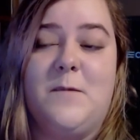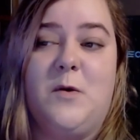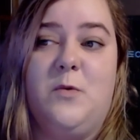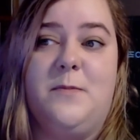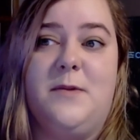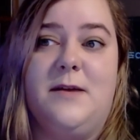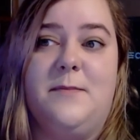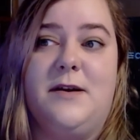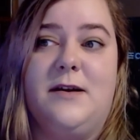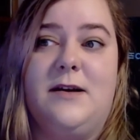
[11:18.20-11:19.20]
would
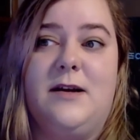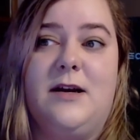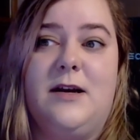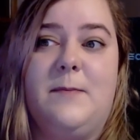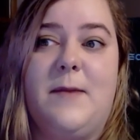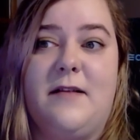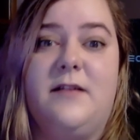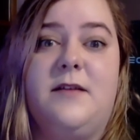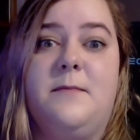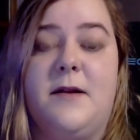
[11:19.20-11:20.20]
be
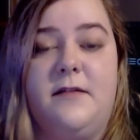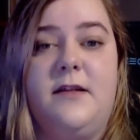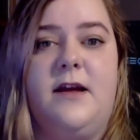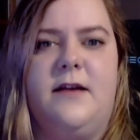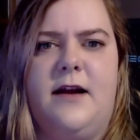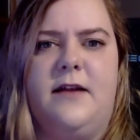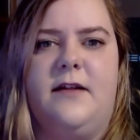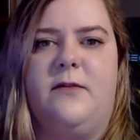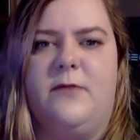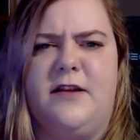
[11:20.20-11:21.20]
basically mentally, I kind of
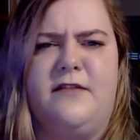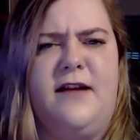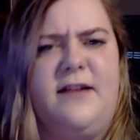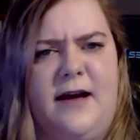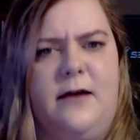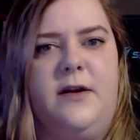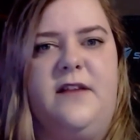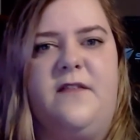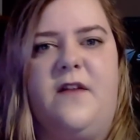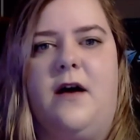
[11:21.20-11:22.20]
like really sat down
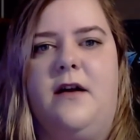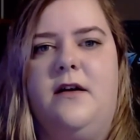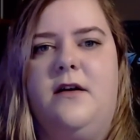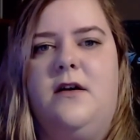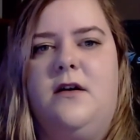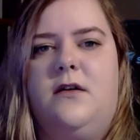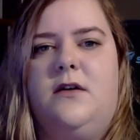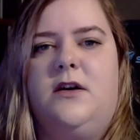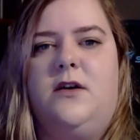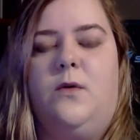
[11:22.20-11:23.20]
and thought,
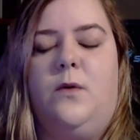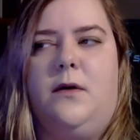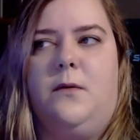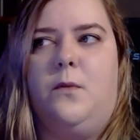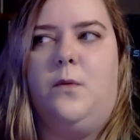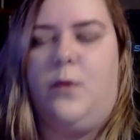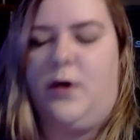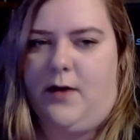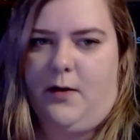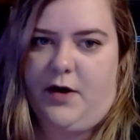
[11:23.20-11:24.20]
well, what
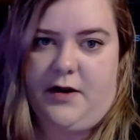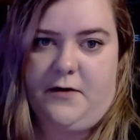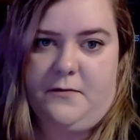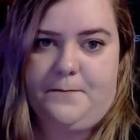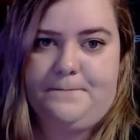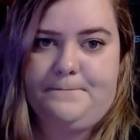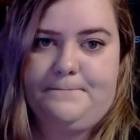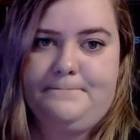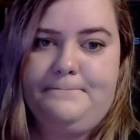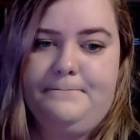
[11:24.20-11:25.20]
do I want to do?
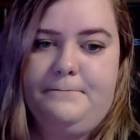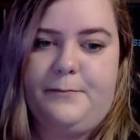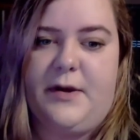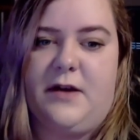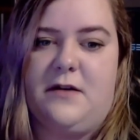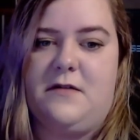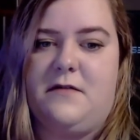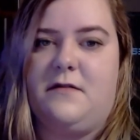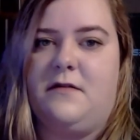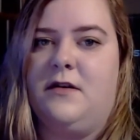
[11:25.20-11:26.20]

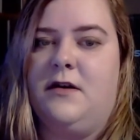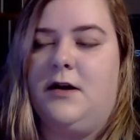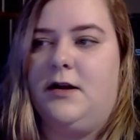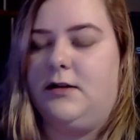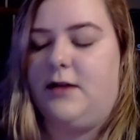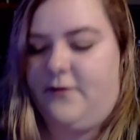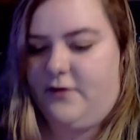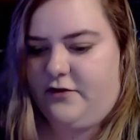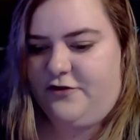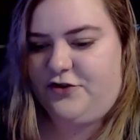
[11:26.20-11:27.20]
Because life
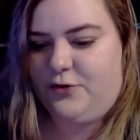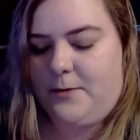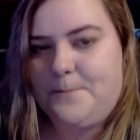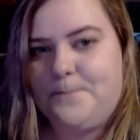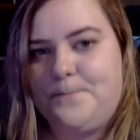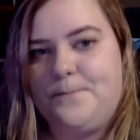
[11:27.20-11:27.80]
is too short.